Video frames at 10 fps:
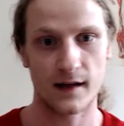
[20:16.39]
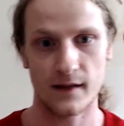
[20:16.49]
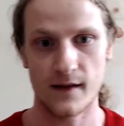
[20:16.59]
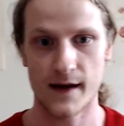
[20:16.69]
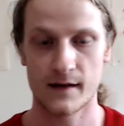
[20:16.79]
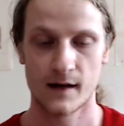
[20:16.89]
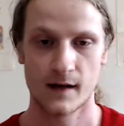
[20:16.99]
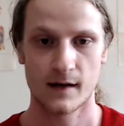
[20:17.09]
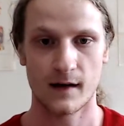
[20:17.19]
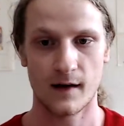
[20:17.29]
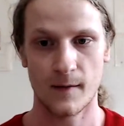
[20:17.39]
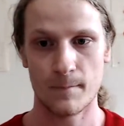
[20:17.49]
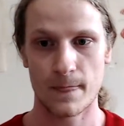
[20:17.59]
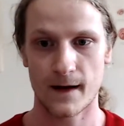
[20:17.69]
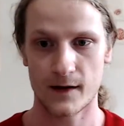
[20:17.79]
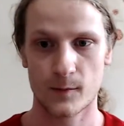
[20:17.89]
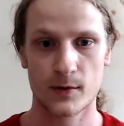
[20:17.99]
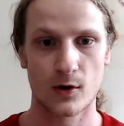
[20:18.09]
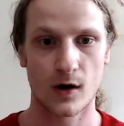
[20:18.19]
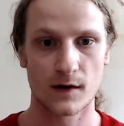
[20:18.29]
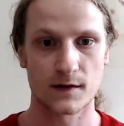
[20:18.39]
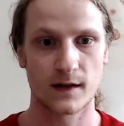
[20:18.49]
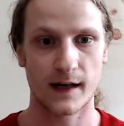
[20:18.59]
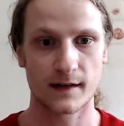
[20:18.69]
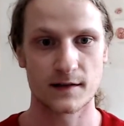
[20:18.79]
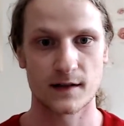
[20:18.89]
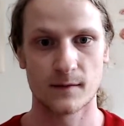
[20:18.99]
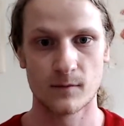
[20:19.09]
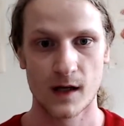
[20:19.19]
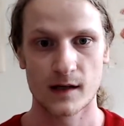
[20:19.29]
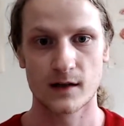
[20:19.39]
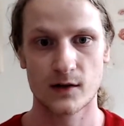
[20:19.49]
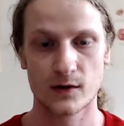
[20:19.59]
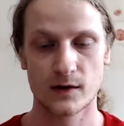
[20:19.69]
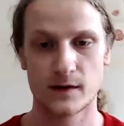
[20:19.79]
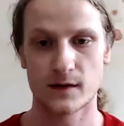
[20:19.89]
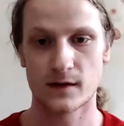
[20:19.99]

and that I hope you're also getting some good